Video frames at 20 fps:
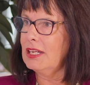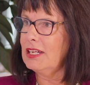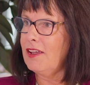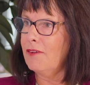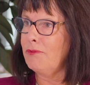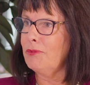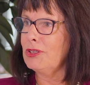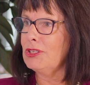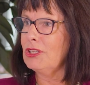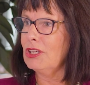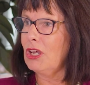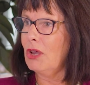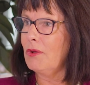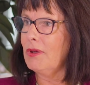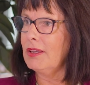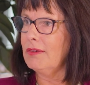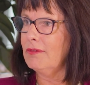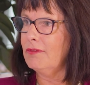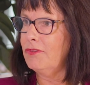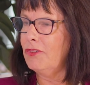governments are
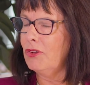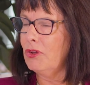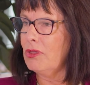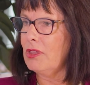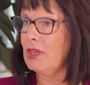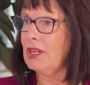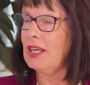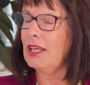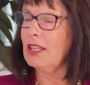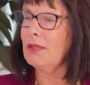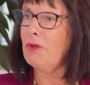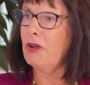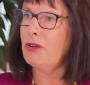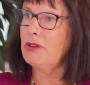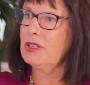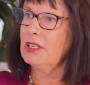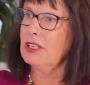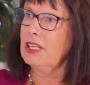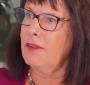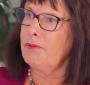going further. Now, the
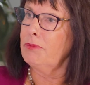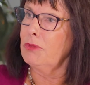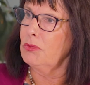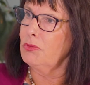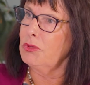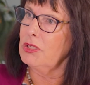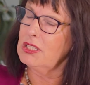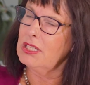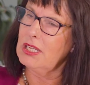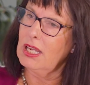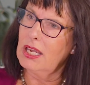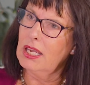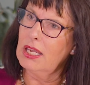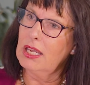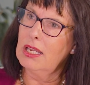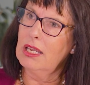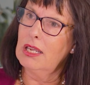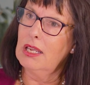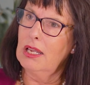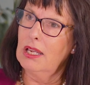Morrison government would
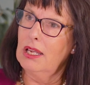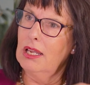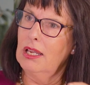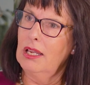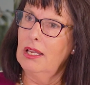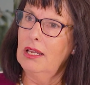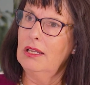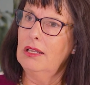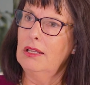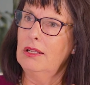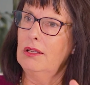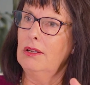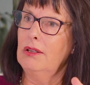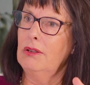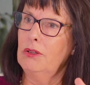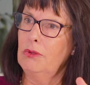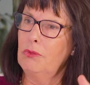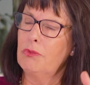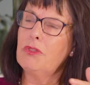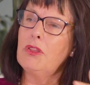say
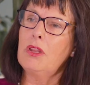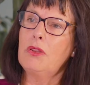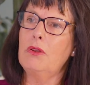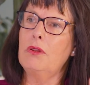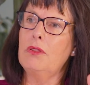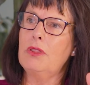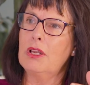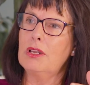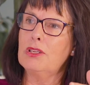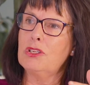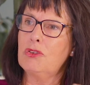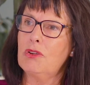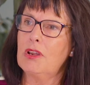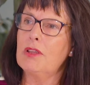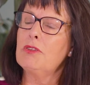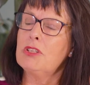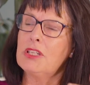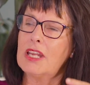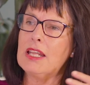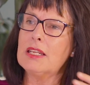that
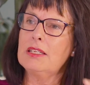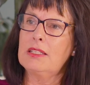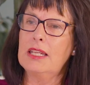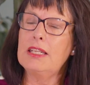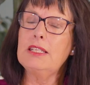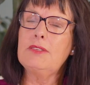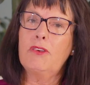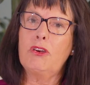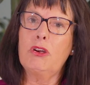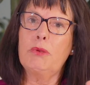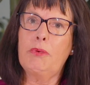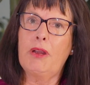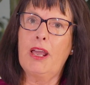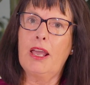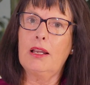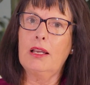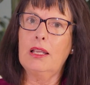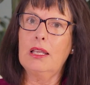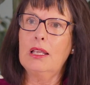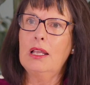Australia says very
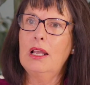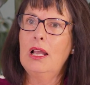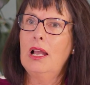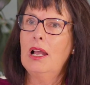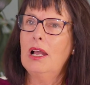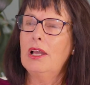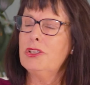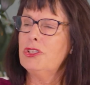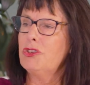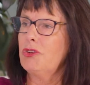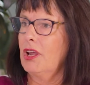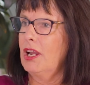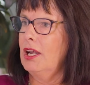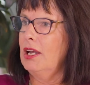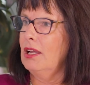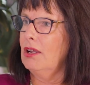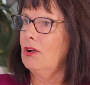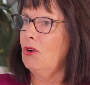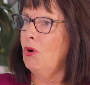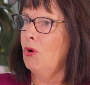proudly,
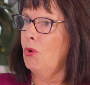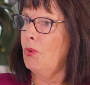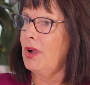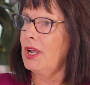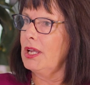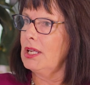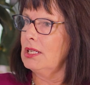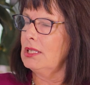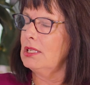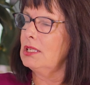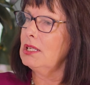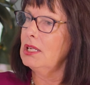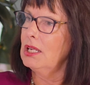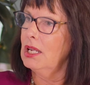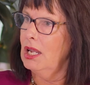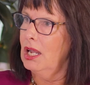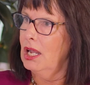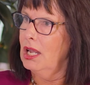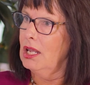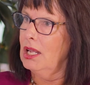Australia always
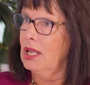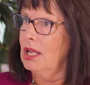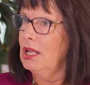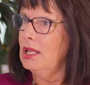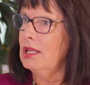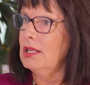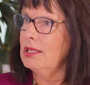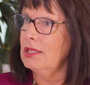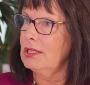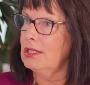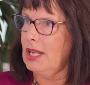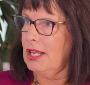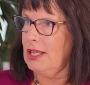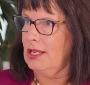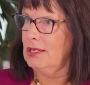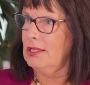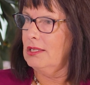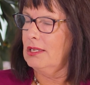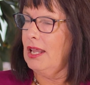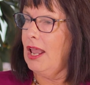
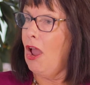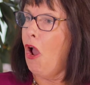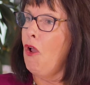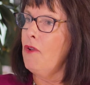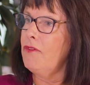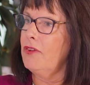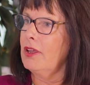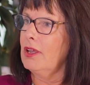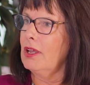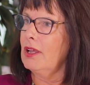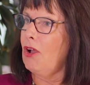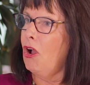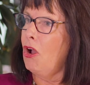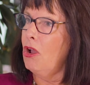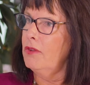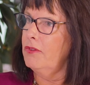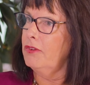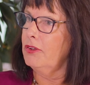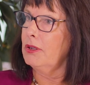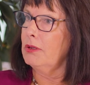does
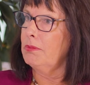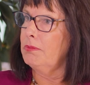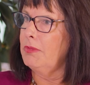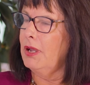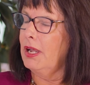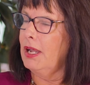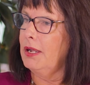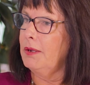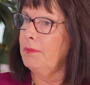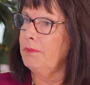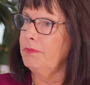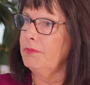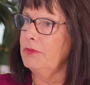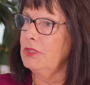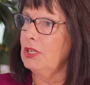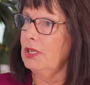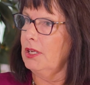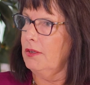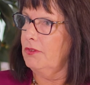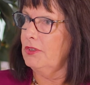over
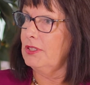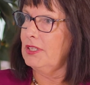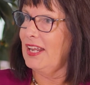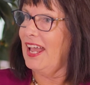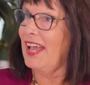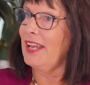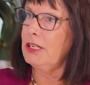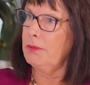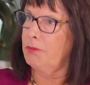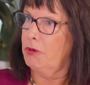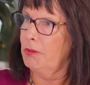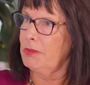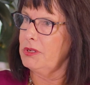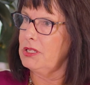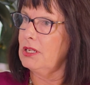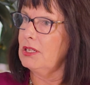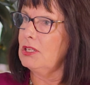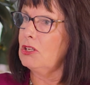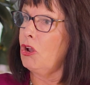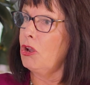delivers, under
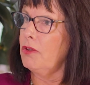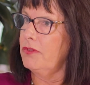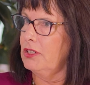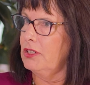promises, over